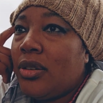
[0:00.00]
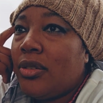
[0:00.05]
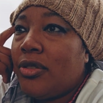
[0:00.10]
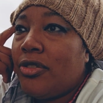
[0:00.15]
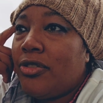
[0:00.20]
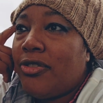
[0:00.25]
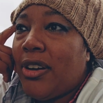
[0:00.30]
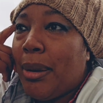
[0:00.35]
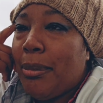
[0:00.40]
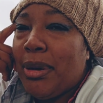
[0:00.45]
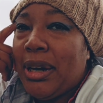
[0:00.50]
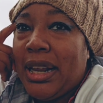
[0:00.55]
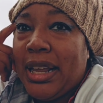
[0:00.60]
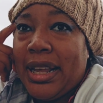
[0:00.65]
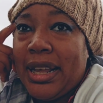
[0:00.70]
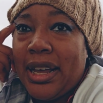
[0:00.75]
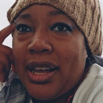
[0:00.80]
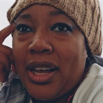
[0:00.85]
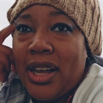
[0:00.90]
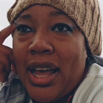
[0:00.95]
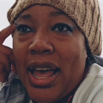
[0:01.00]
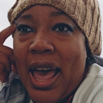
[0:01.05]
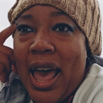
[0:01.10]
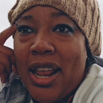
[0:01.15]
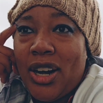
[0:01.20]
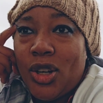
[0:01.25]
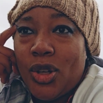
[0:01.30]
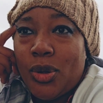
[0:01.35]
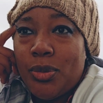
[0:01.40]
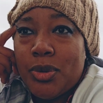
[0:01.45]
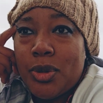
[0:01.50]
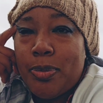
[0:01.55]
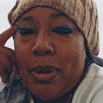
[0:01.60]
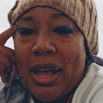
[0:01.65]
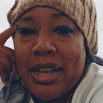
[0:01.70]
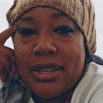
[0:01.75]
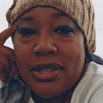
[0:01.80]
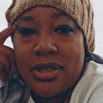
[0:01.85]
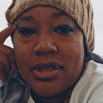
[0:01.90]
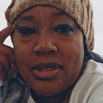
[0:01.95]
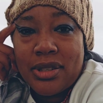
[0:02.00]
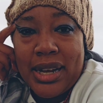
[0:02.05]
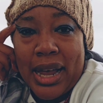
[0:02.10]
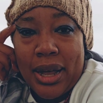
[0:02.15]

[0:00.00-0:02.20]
family heirlooms passed